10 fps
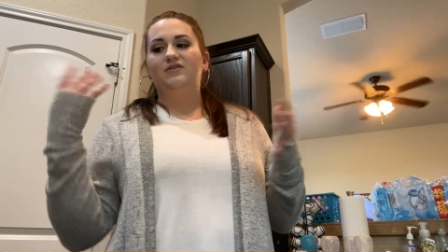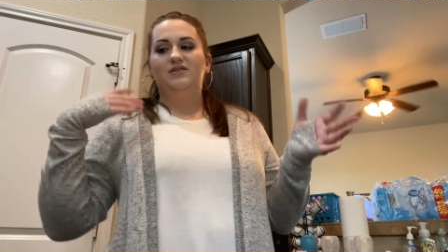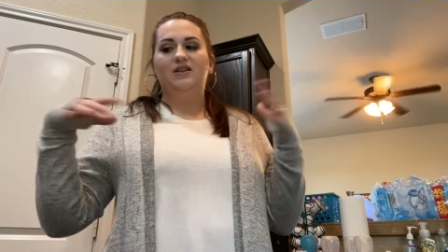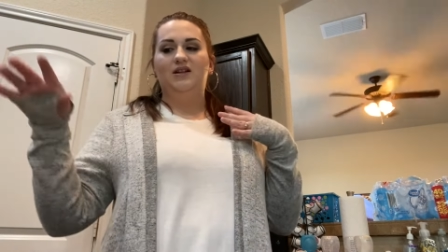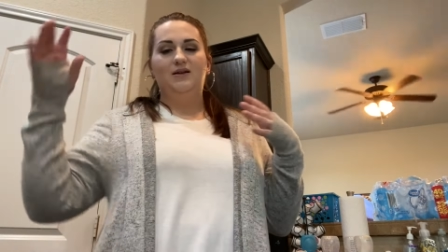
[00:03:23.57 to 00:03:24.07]
You'll
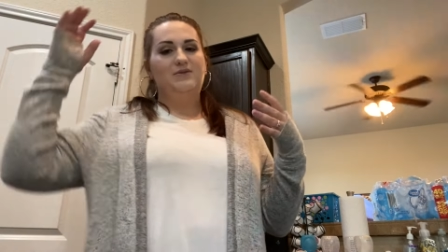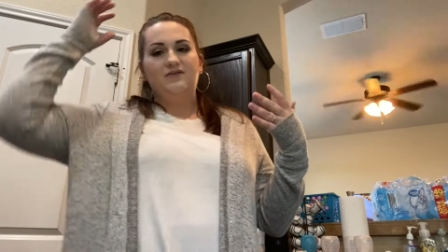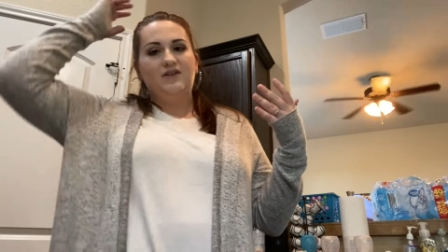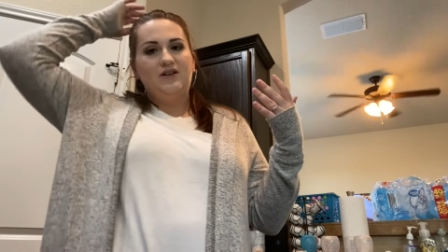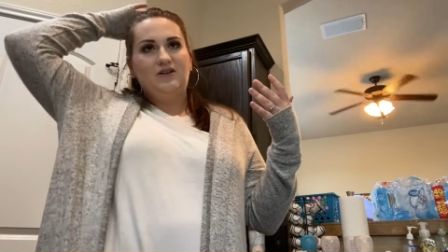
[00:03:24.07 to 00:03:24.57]
see clips
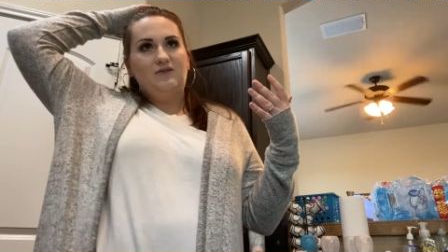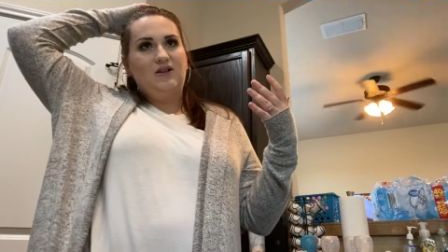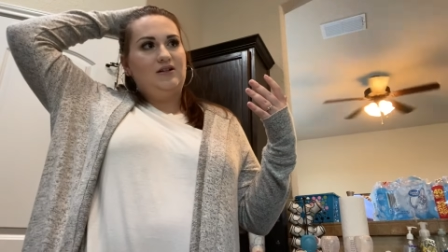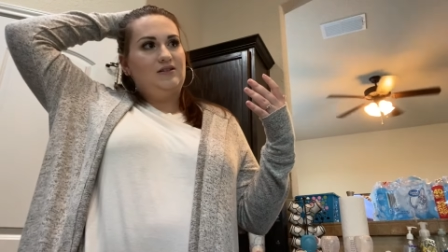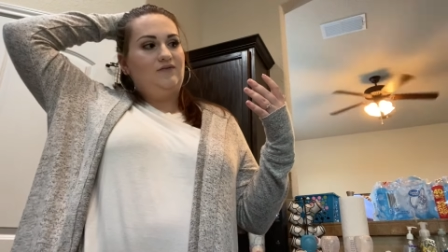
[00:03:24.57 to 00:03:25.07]
of it, you know, in
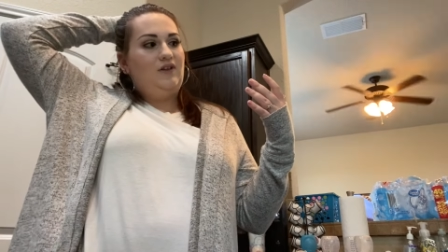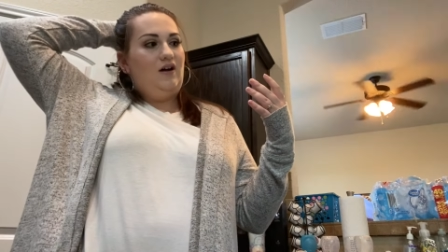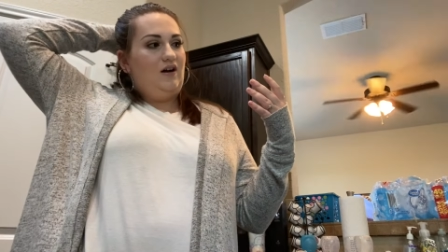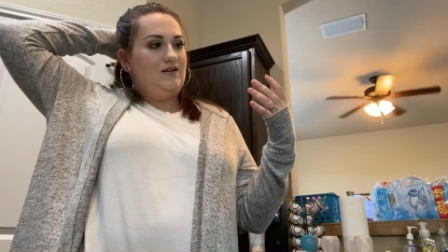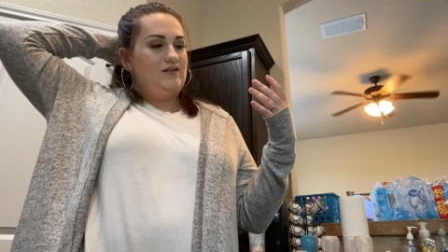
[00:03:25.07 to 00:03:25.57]
lots of
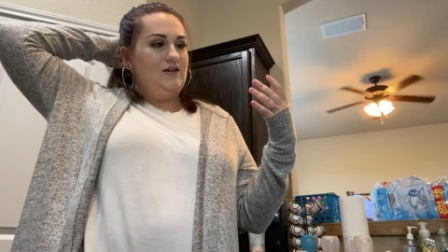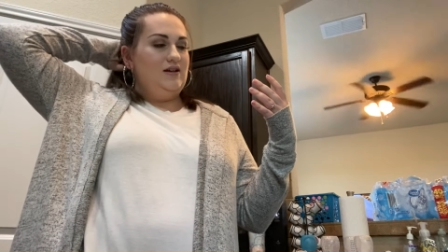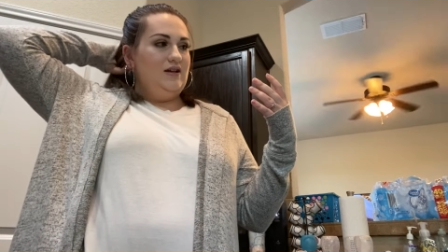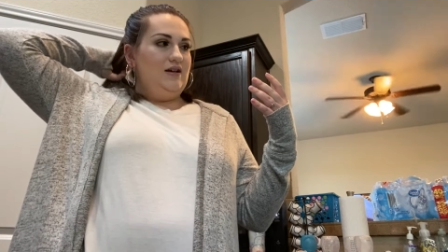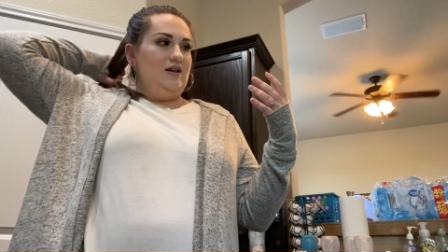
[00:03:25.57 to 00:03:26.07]
vlogs
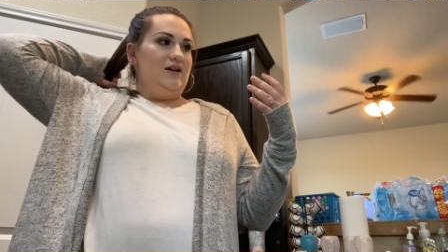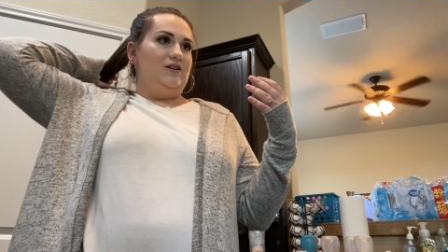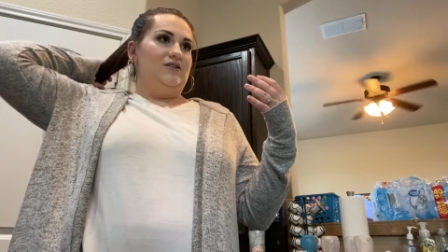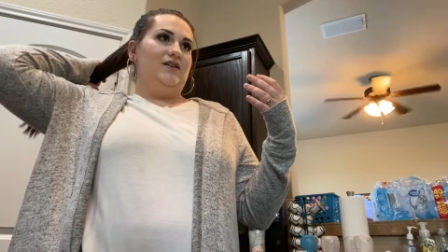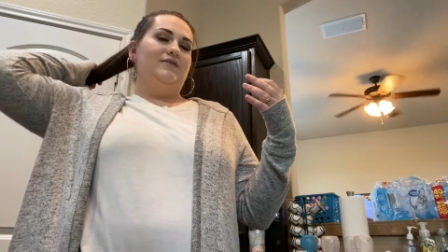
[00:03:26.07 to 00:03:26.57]

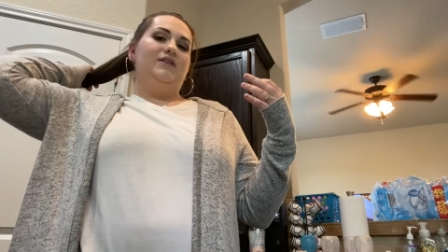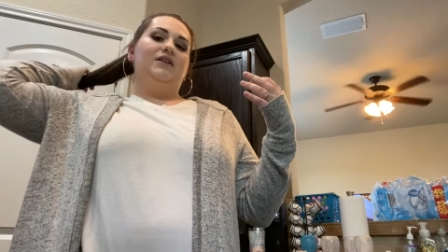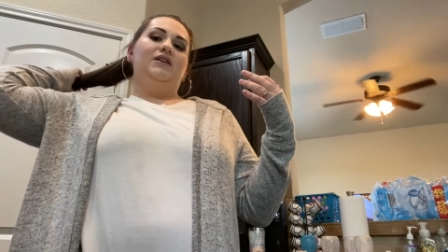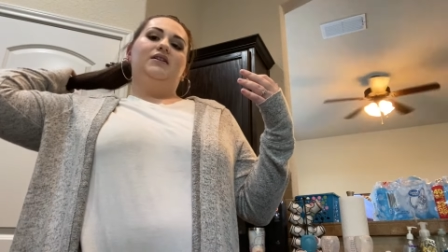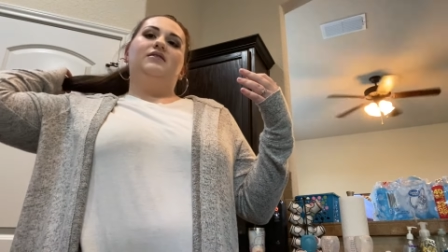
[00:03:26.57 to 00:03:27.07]
and just every
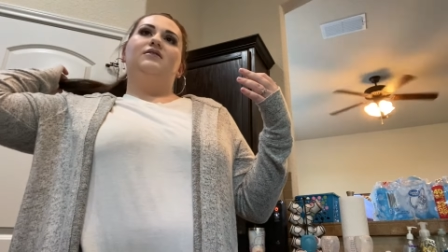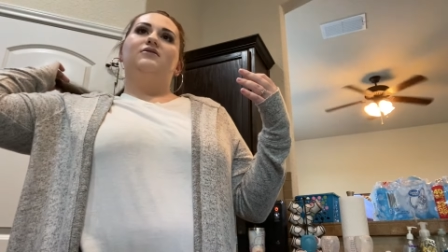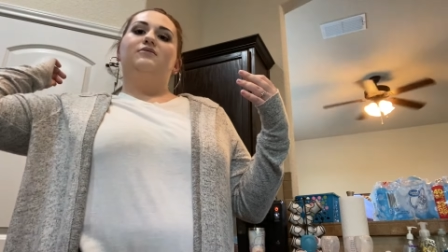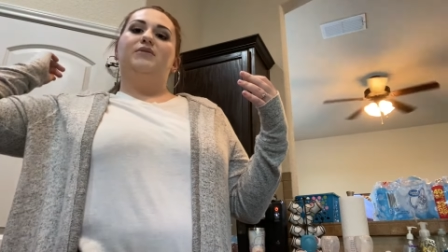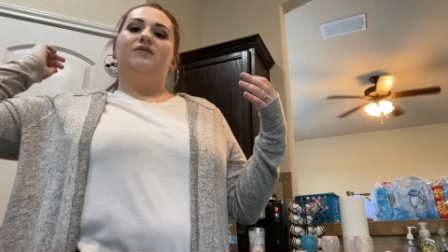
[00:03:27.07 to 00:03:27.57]
day, and I'll
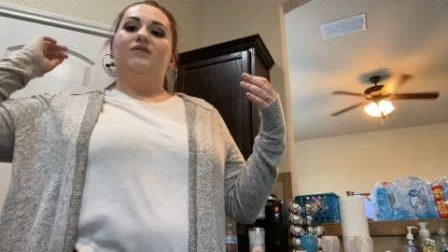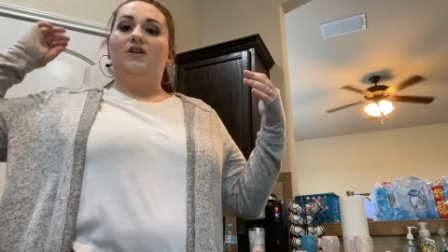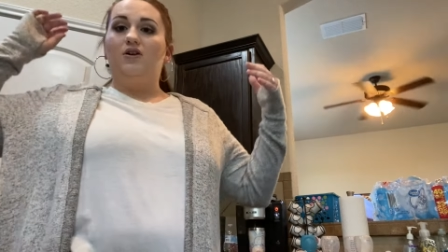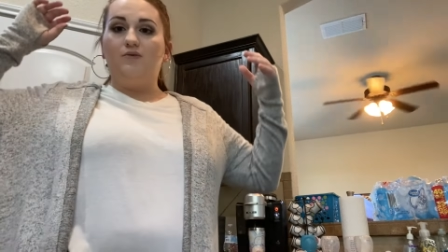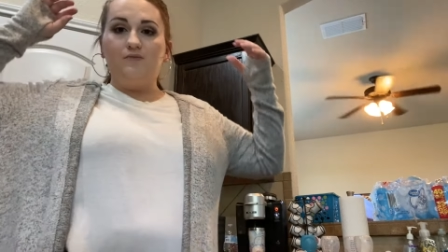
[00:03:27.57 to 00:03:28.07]
do a big
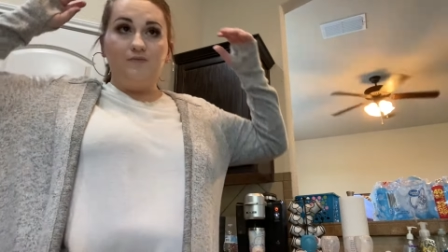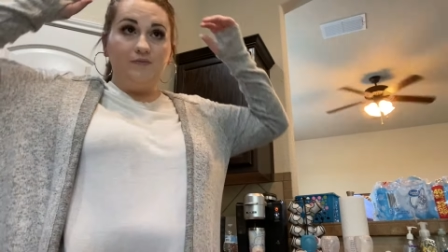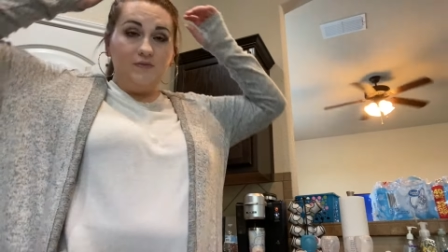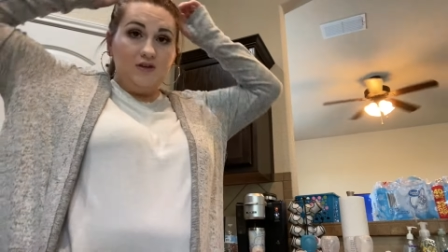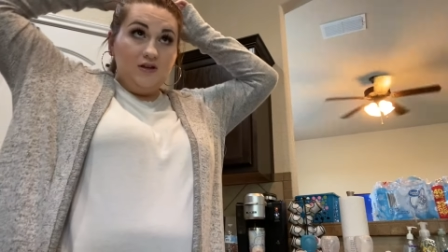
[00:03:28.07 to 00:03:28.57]
video.
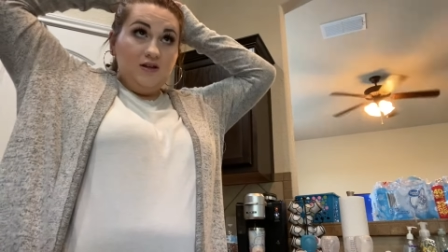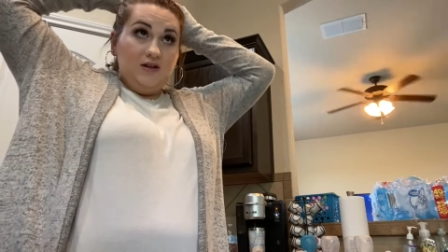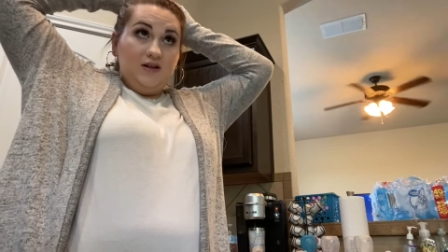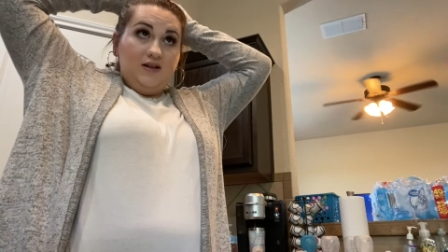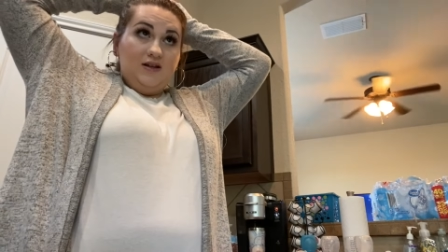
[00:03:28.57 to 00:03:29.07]

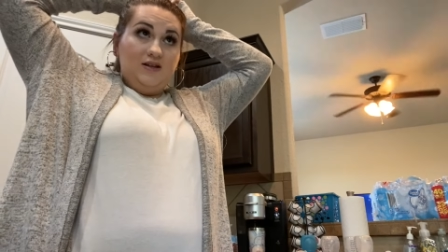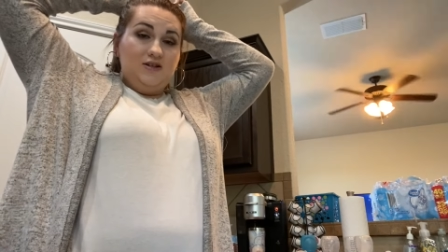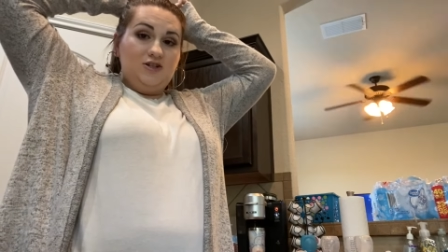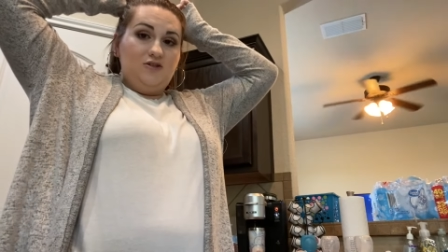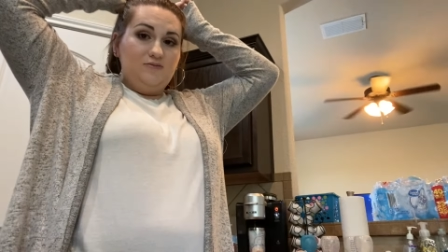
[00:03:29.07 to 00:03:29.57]

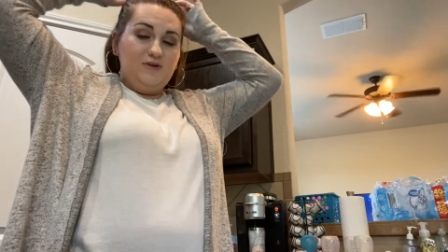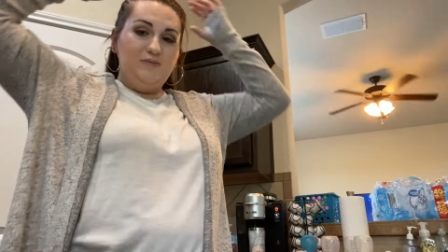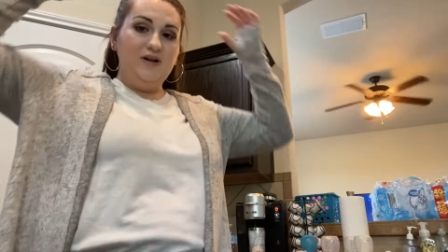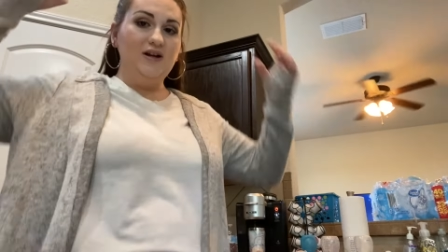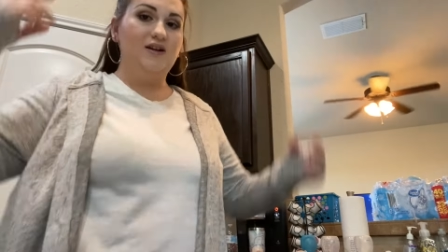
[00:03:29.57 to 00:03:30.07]
Show them your
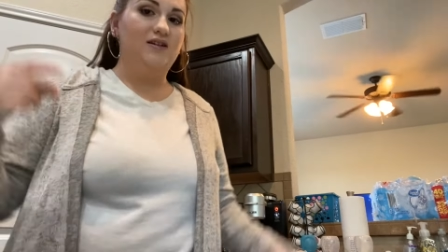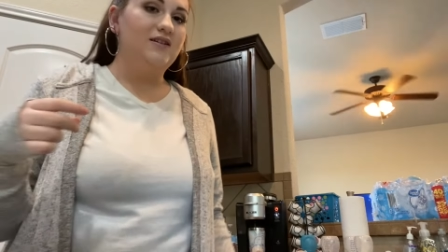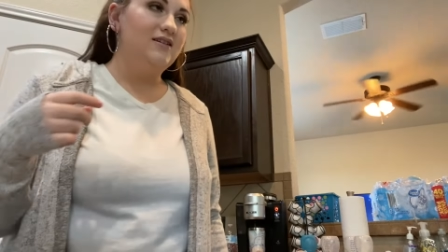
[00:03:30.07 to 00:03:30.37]
beard.